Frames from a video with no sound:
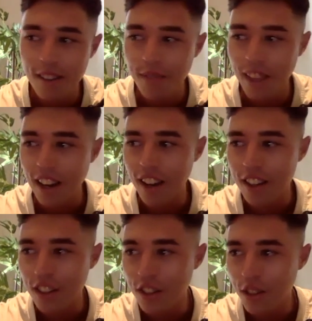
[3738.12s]
you know,
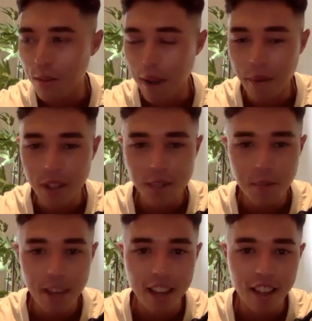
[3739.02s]
I'd do the public
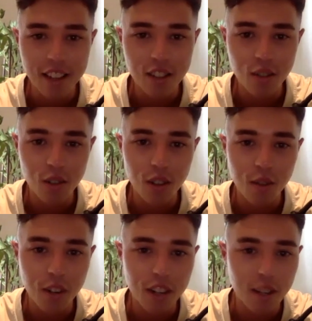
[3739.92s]
speaking at school and
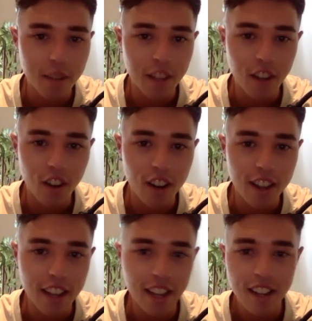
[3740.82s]
wanted to be the guy
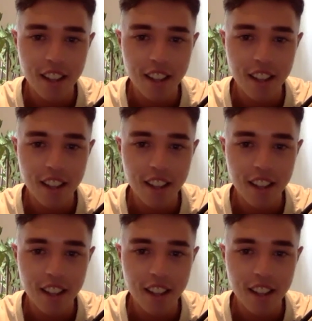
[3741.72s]
that